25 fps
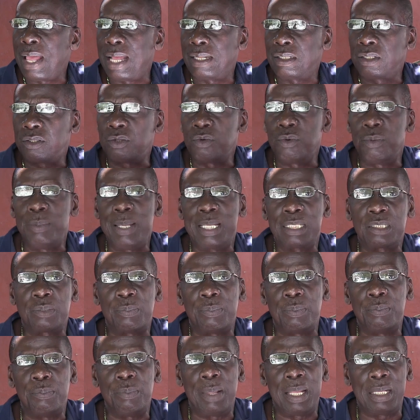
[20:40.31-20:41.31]
had two
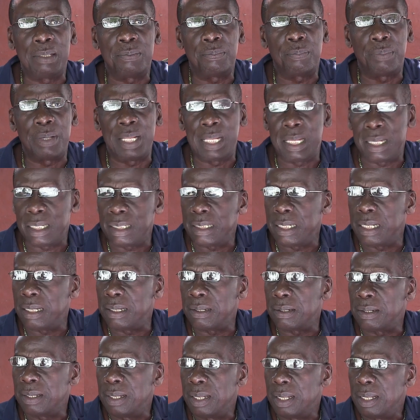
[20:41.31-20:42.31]
bassmen playing
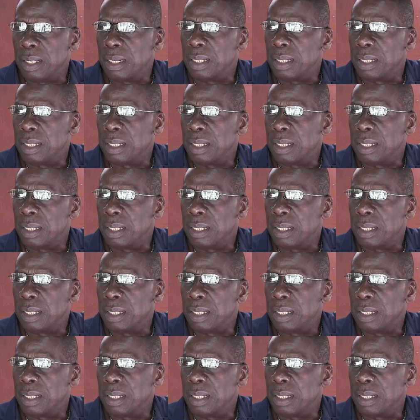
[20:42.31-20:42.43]
there.